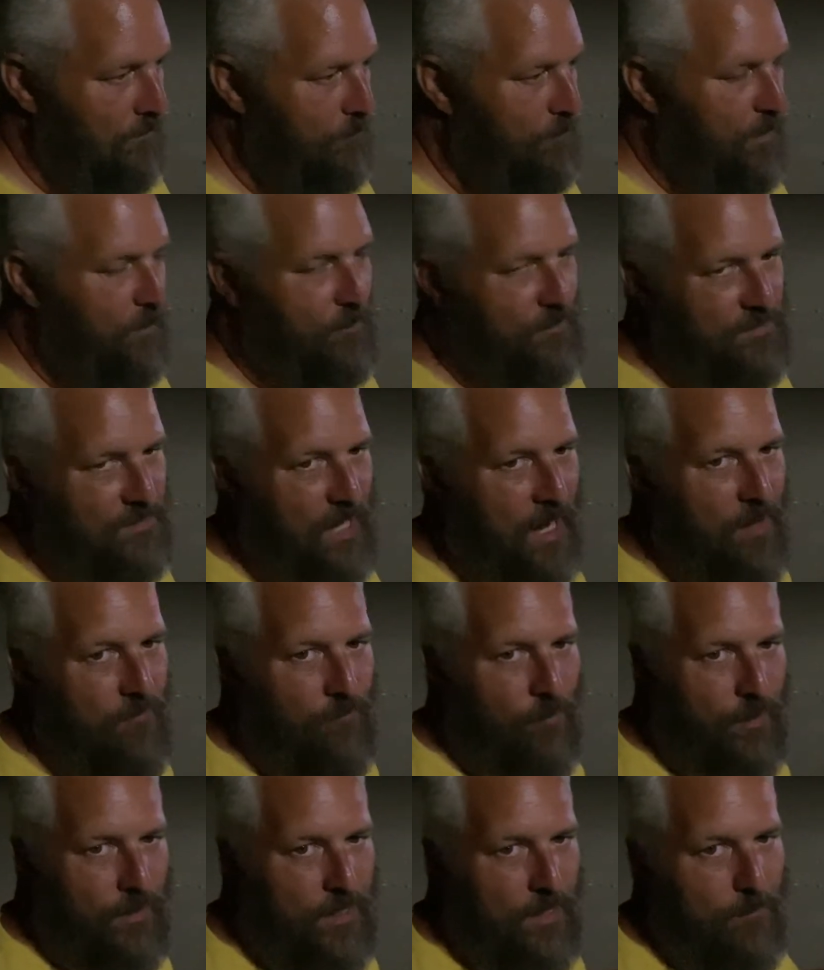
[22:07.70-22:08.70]
People's
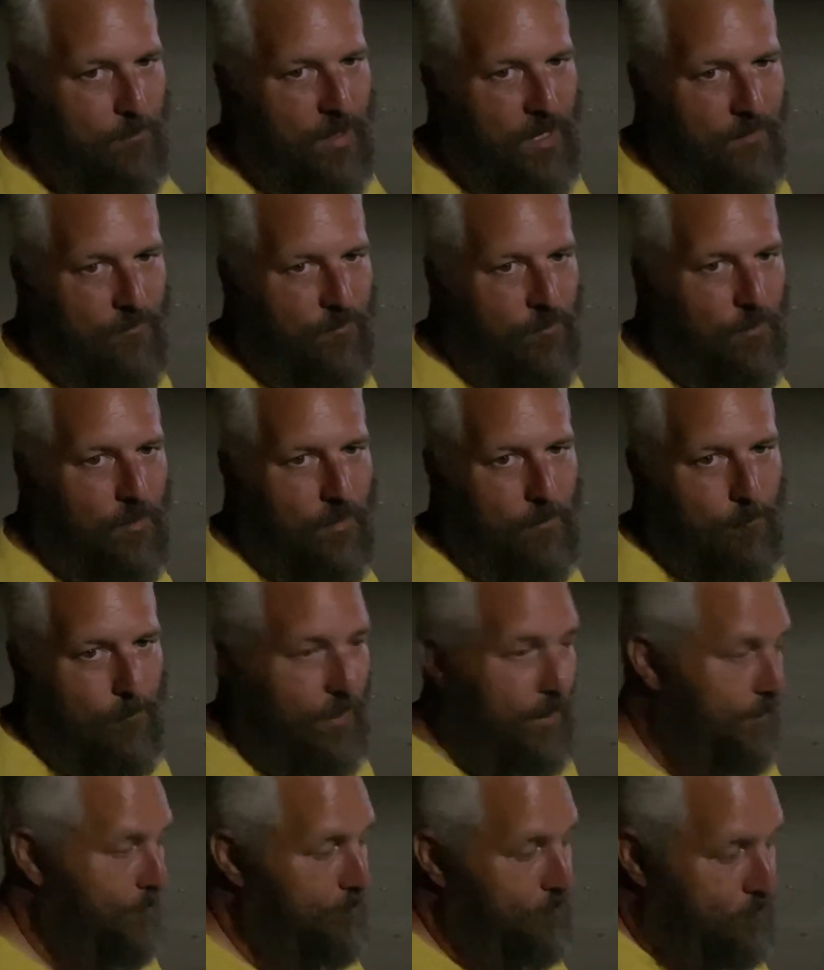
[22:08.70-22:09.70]
Convoy did pay for it,
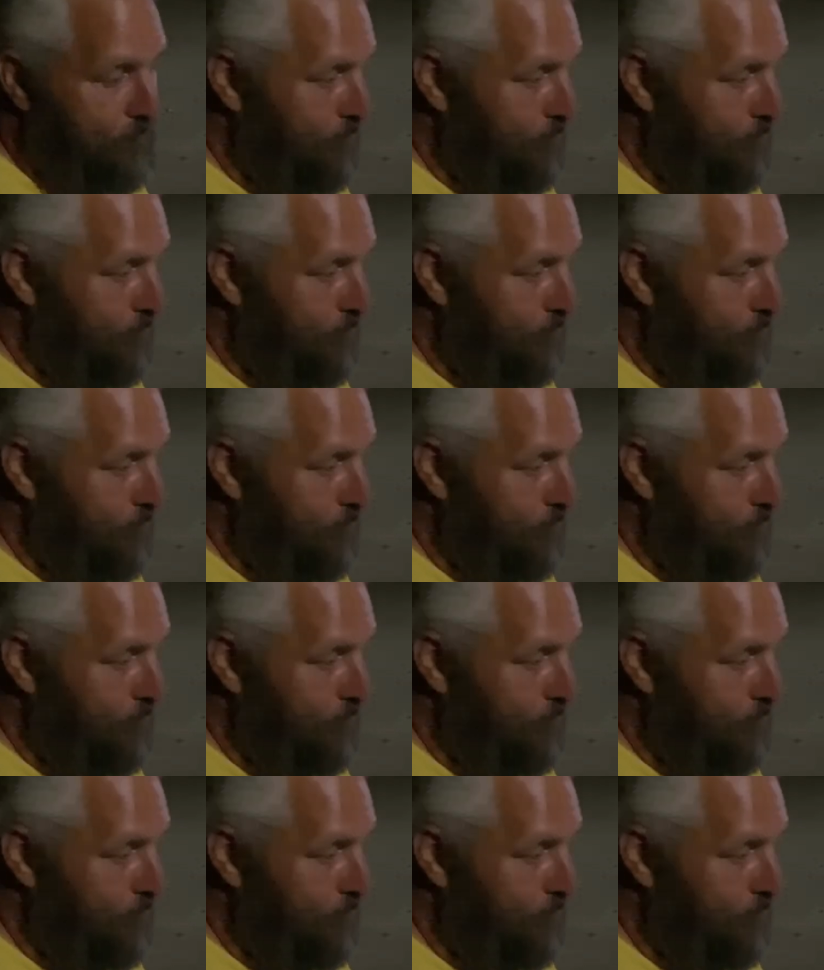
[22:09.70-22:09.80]
but